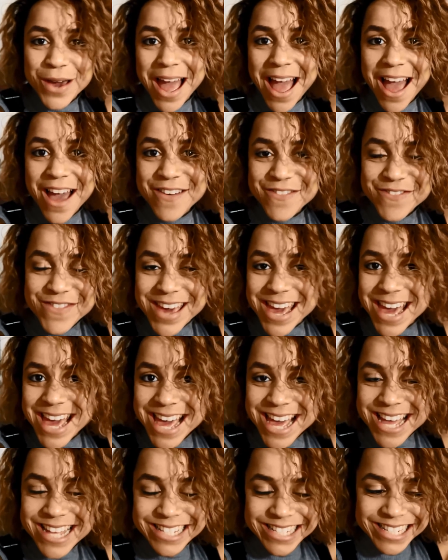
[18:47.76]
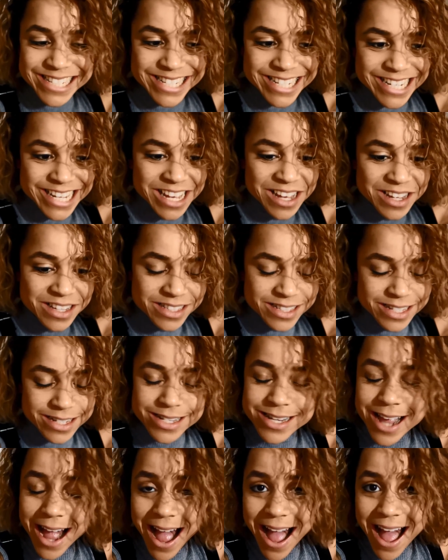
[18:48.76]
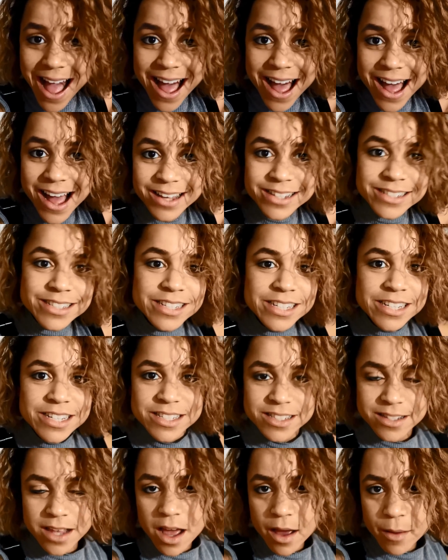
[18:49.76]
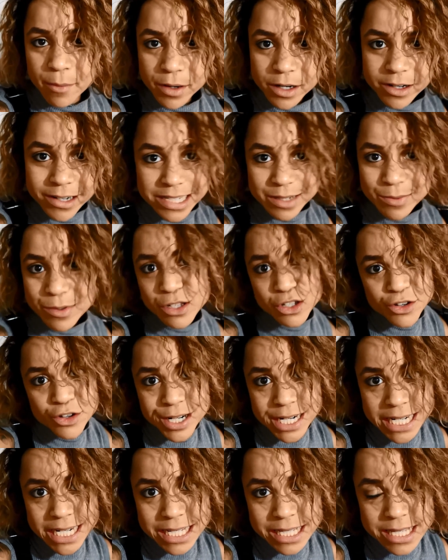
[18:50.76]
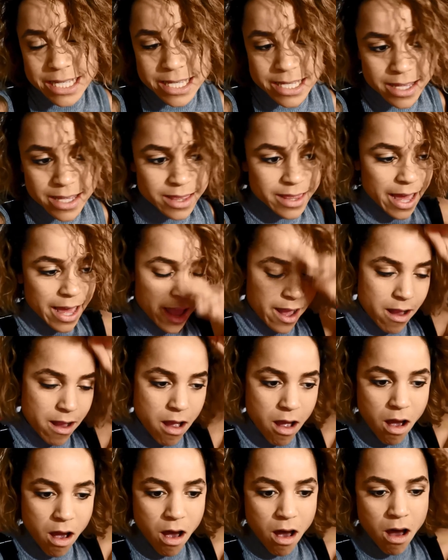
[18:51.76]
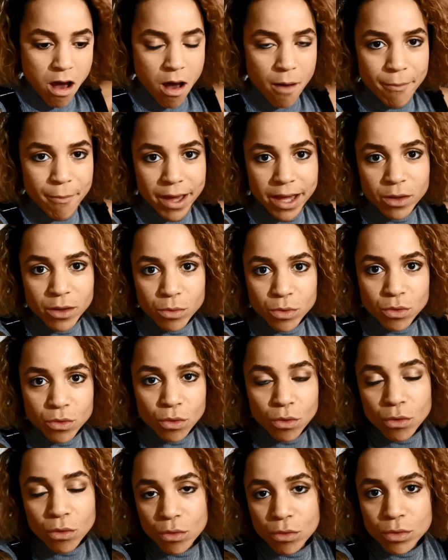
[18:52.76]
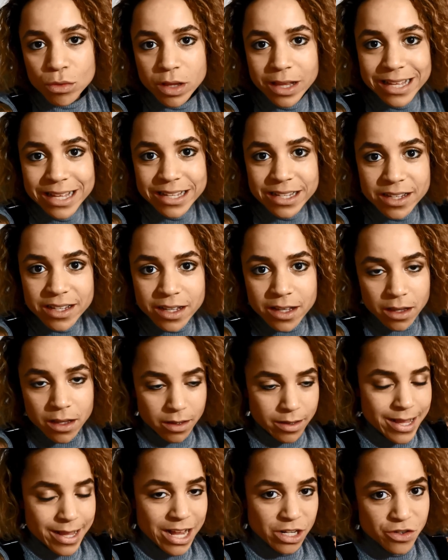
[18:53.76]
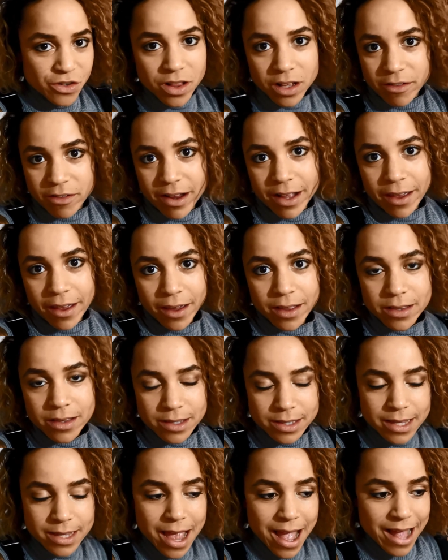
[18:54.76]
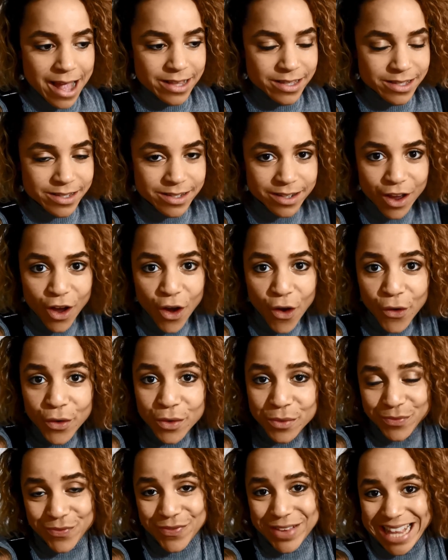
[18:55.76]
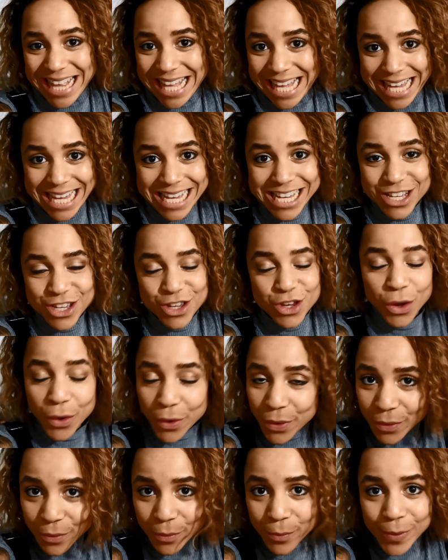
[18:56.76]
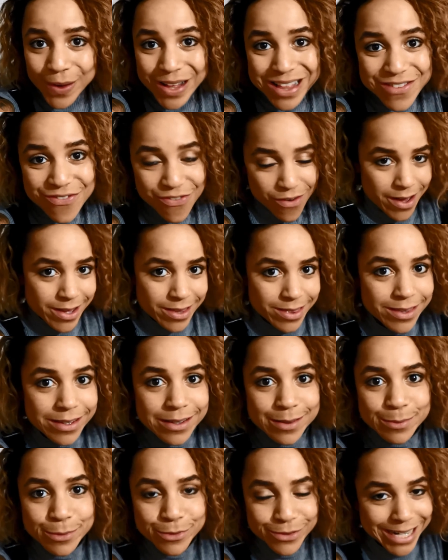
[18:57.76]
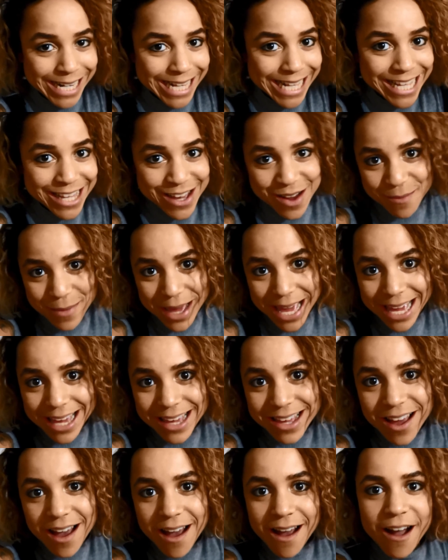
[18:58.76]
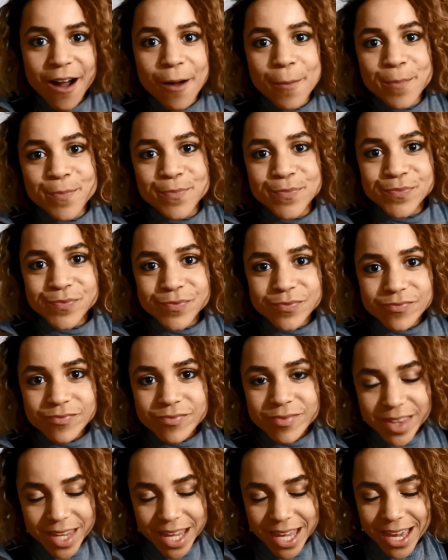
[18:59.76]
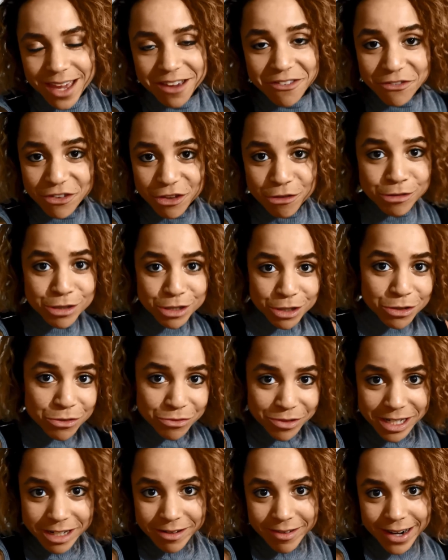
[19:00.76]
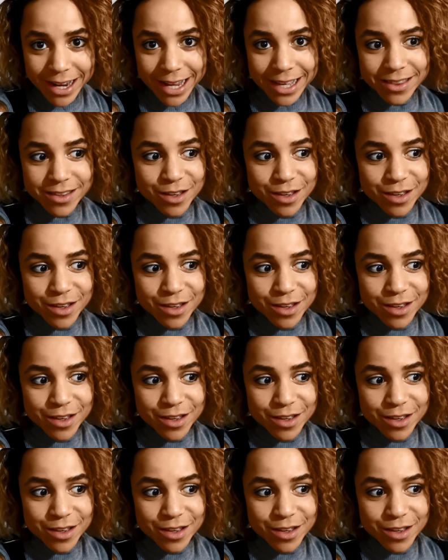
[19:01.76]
Have it. Ta-da! Some Christmas treats that are made with all natural ingredients, and hopefully you will find them really yummy. If you do recreate